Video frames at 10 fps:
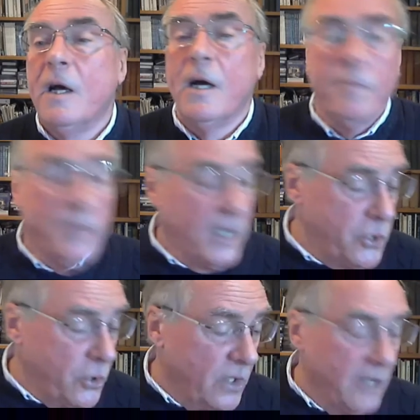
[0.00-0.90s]
Um, they're
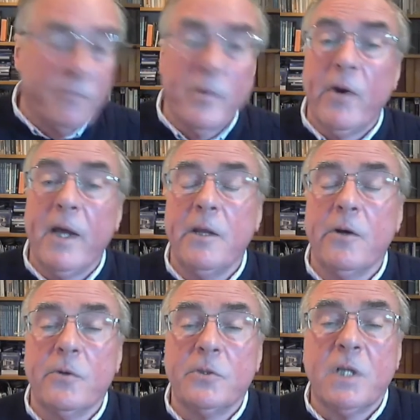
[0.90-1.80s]
short-lived
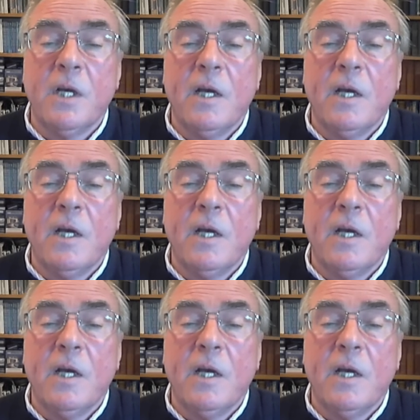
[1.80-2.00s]
perennials,